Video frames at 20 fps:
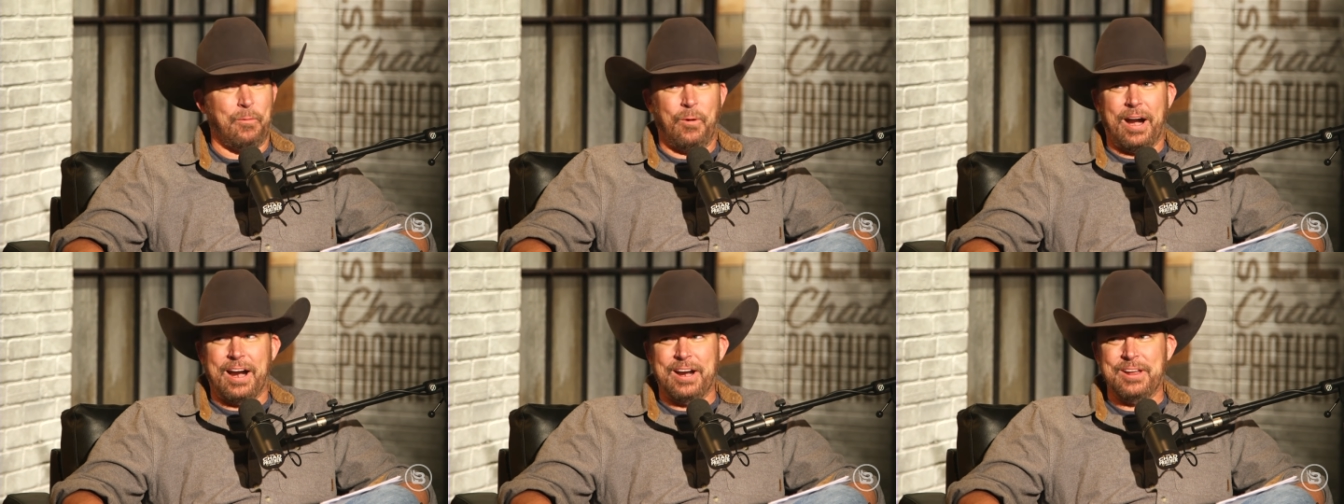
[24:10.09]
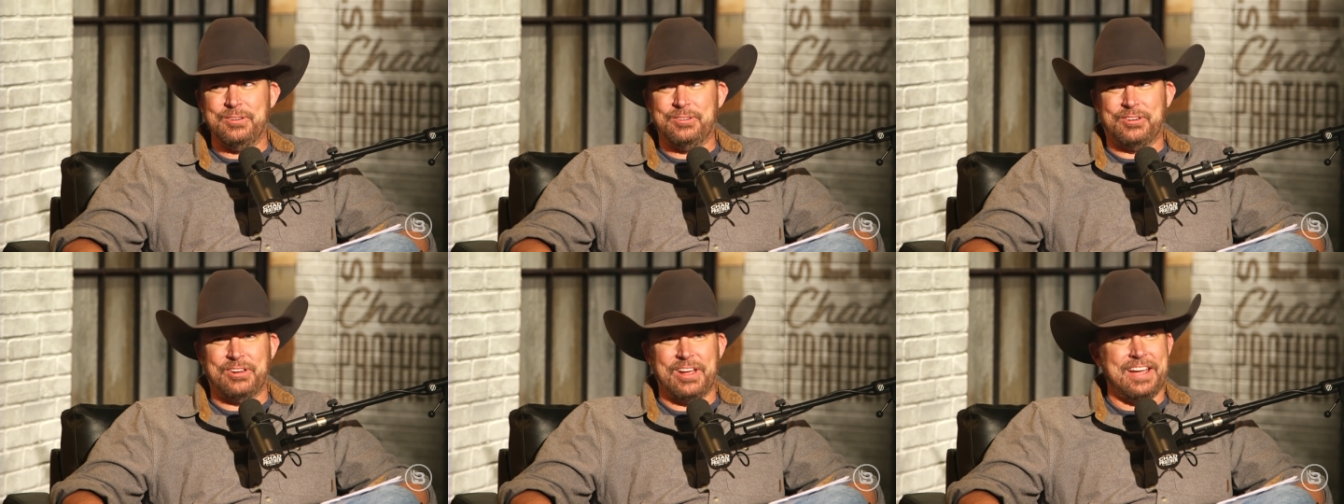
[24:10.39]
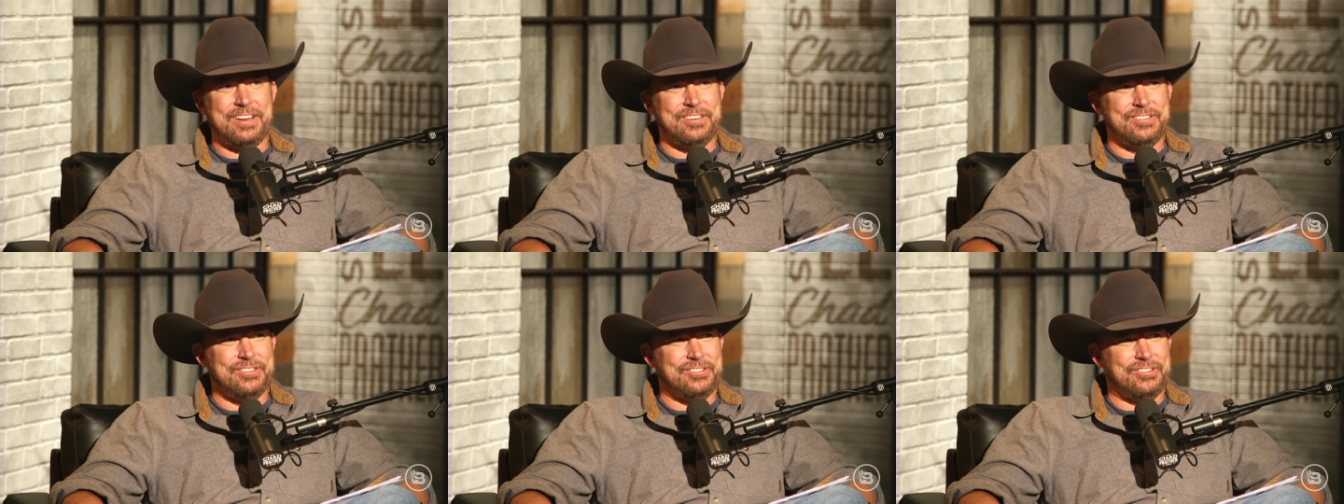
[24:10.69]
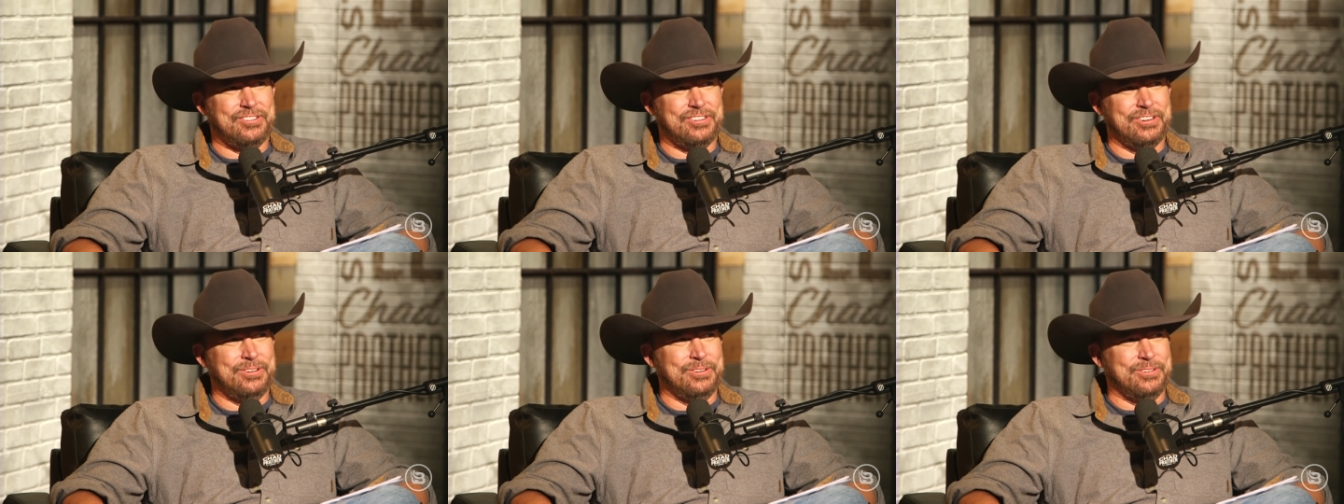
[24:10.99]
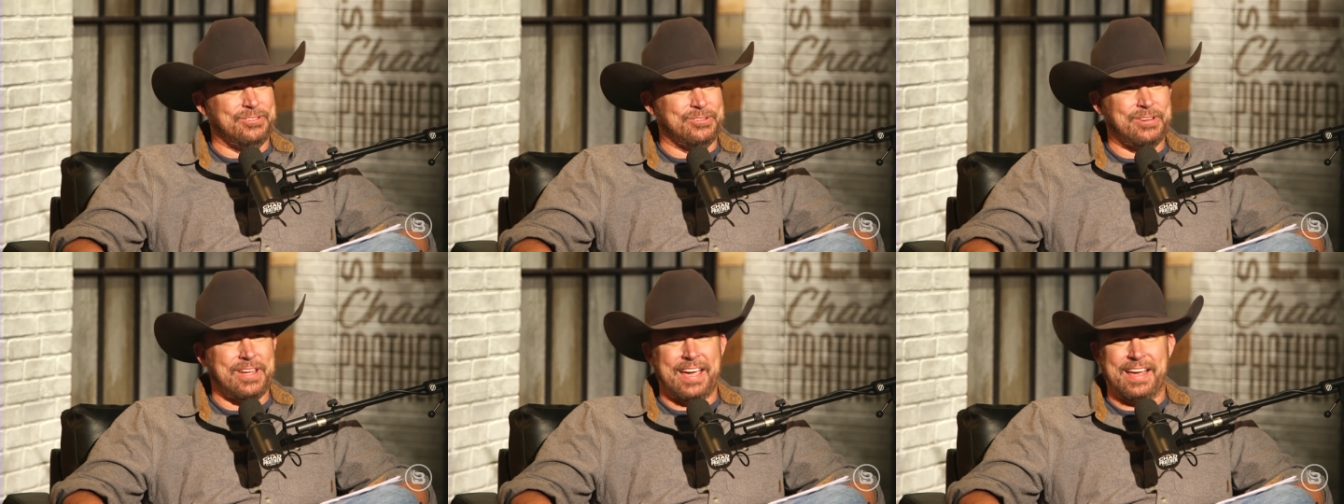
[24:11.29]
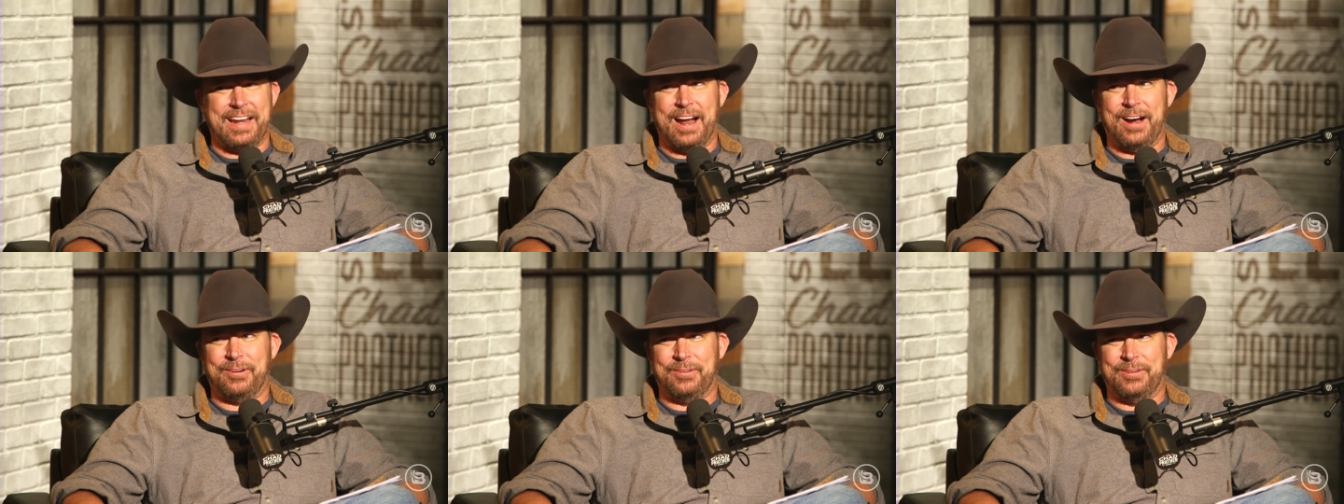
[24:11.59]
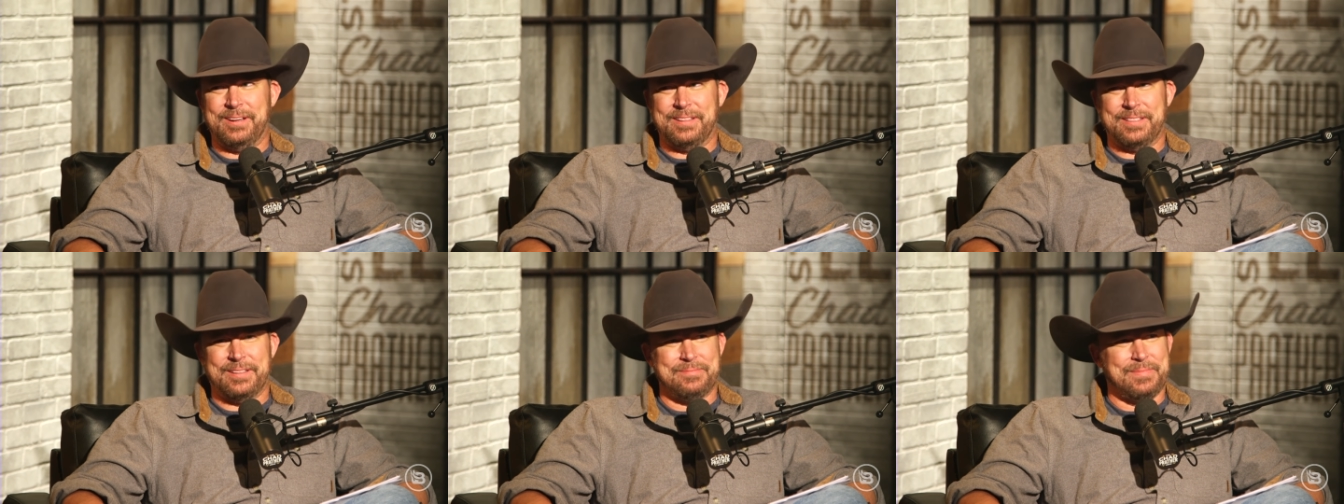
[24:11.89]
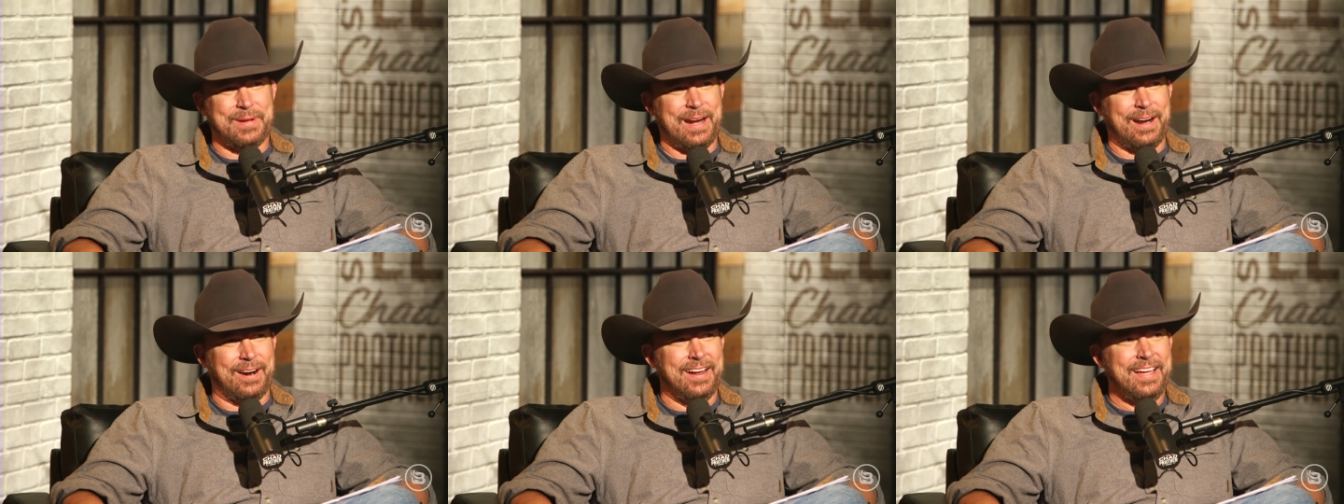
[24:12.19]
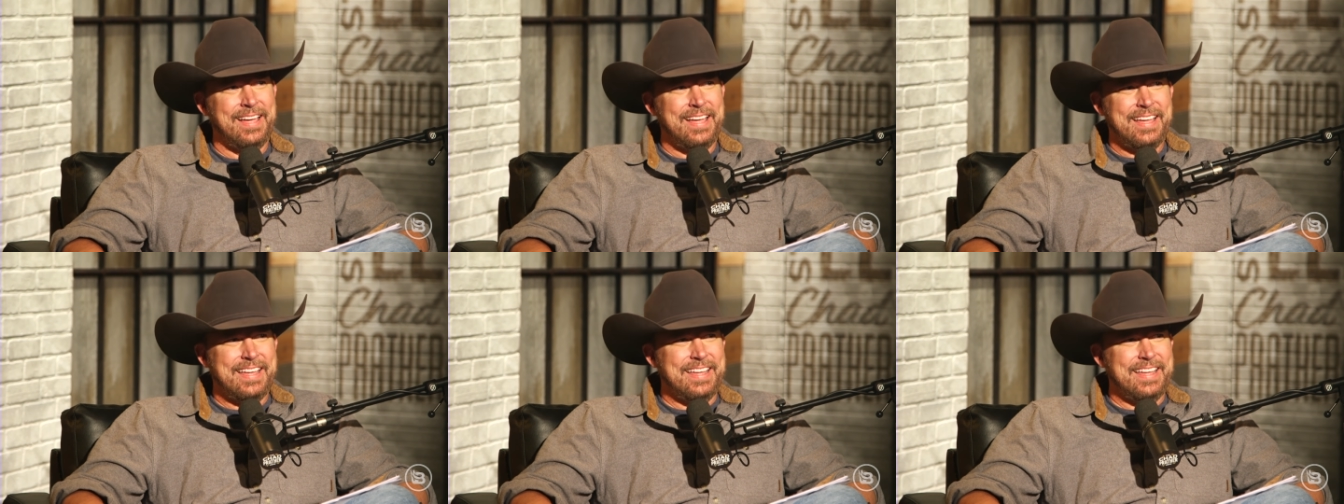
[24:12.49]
"Why are you changing shoes? You can't outrun the bear."